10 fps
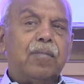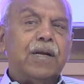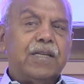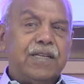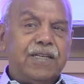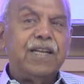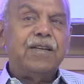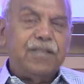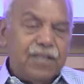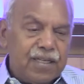But it
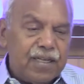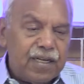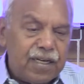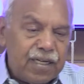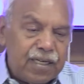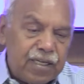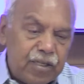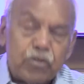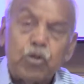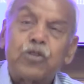did
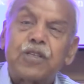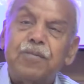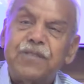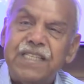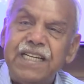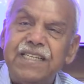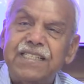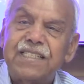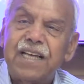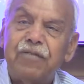sow some
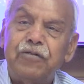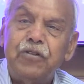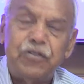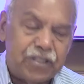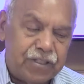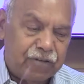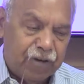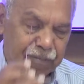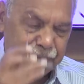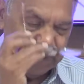seeds of future
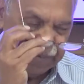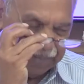development.